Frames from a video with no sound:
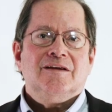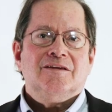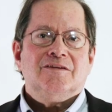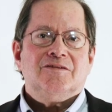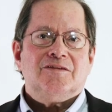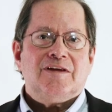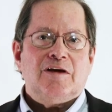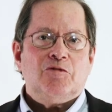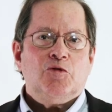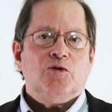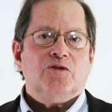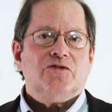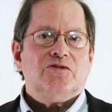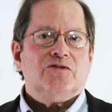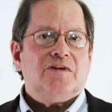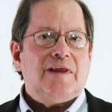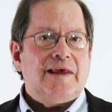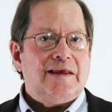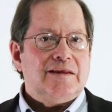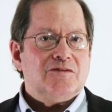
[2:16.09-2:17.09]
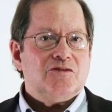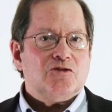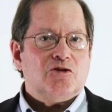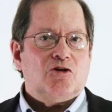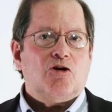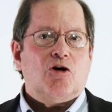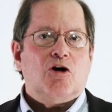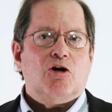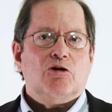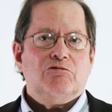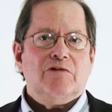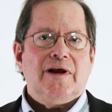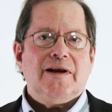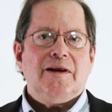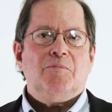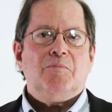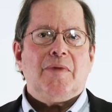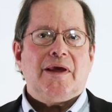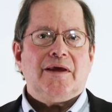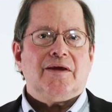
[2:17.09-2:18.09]
Several states are
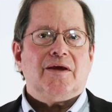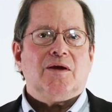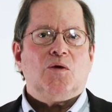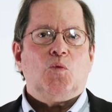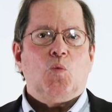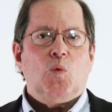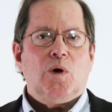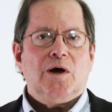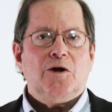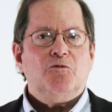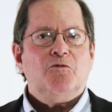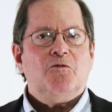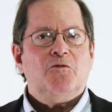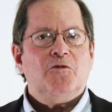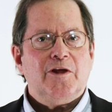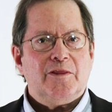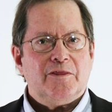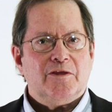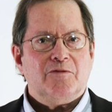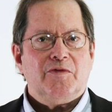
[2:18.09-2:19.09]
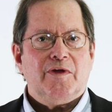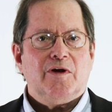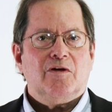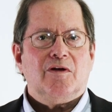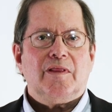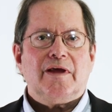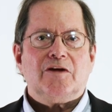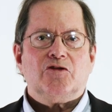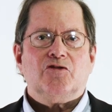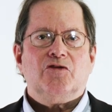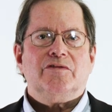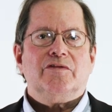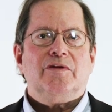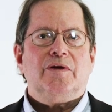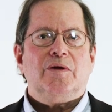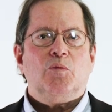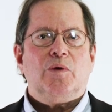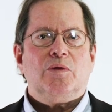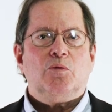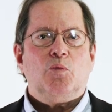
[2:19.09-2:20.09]
already making one-fifth of their
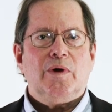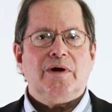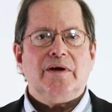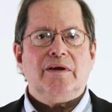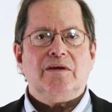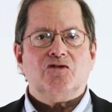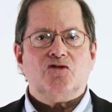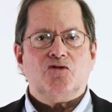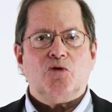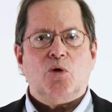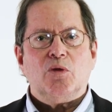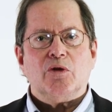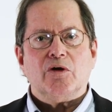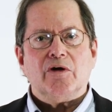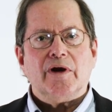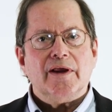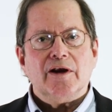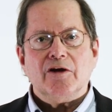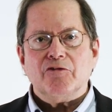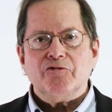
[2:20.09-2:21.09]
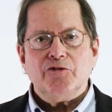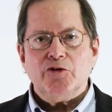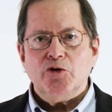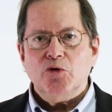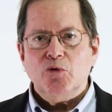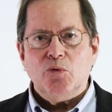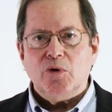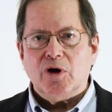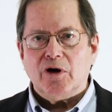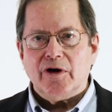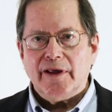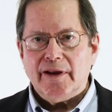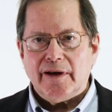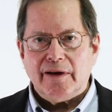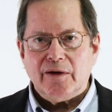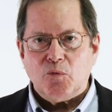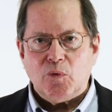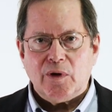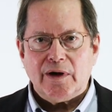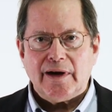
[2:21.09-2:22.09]
electricity with wind and solar, and a few are
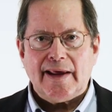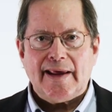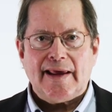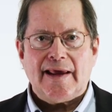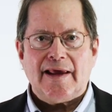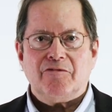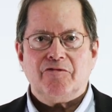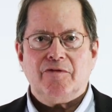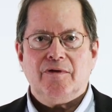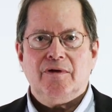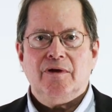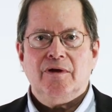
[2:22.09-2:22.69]
hitting one-half.